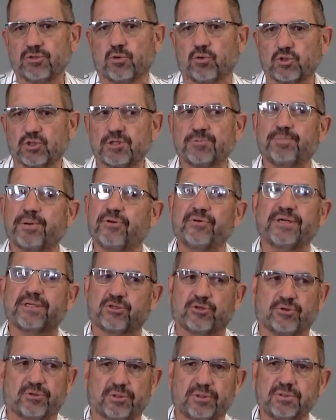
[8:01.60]
or
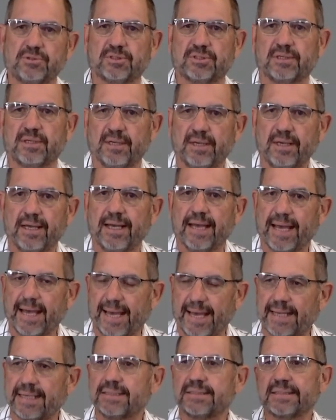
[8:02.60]
spirituals,
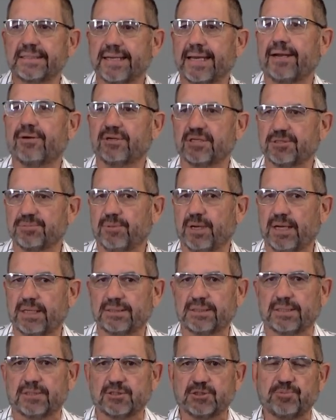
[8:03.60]
and
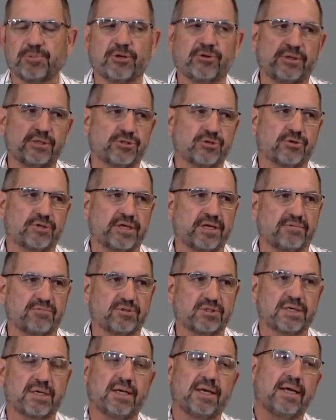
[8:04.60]
charismata, spiritual
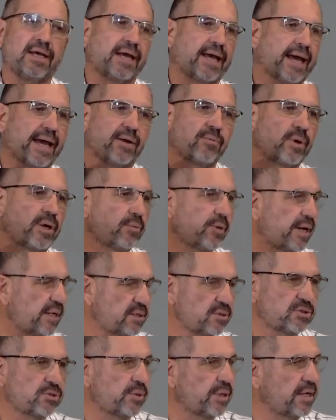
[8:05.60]
gifts. And we
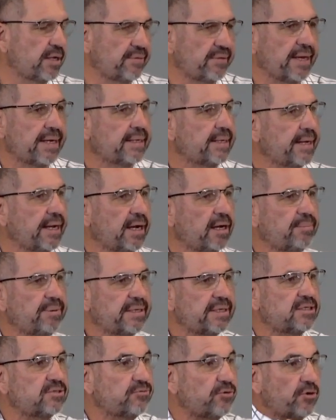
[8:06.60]
won't dwell on that now, but
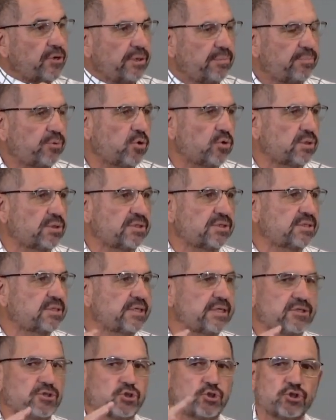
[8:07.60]
it's very important to see
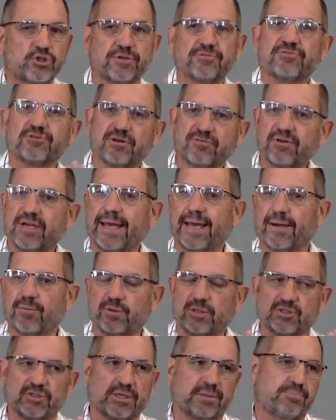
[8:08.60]
the shift of
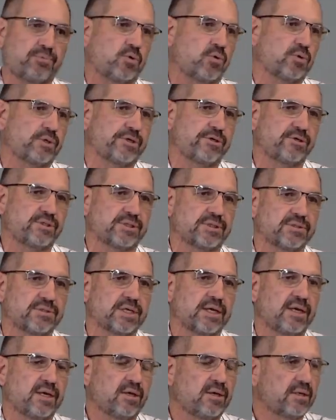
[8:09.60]
language that Paul uses
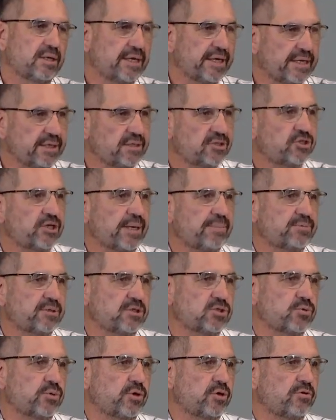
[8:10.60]
in chapter
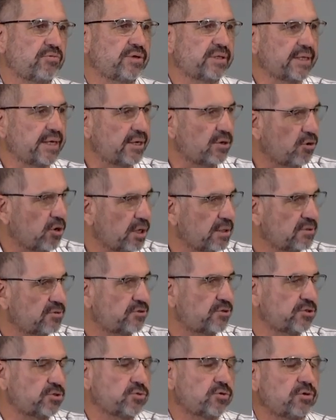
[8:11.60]
12 and then on
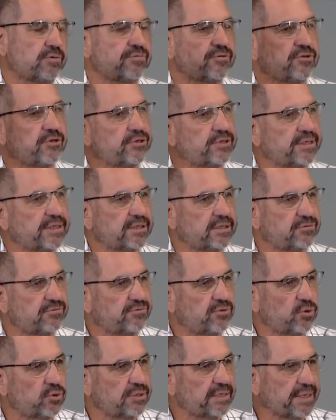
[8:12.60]
through 12, 13, and
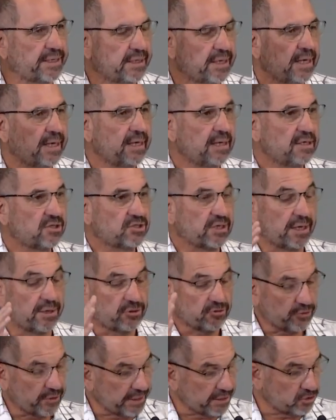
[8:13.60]
14. So,
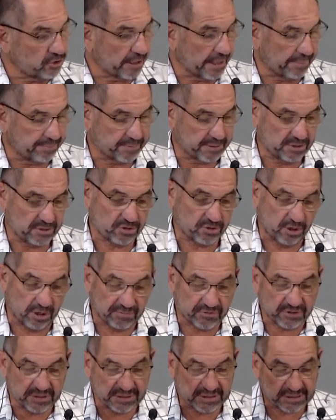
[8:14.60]
three chapters of
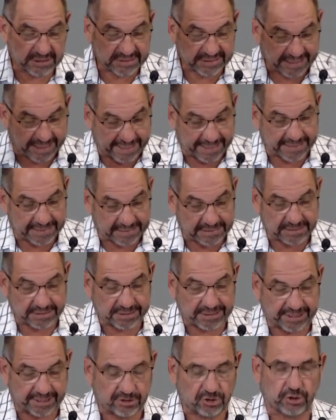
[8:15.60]
sustained
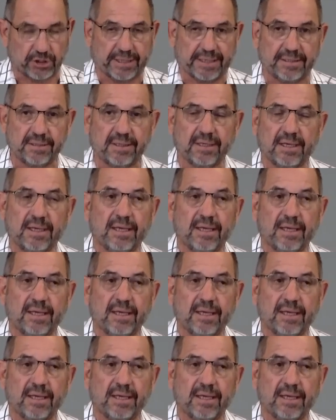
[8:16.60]
teaching,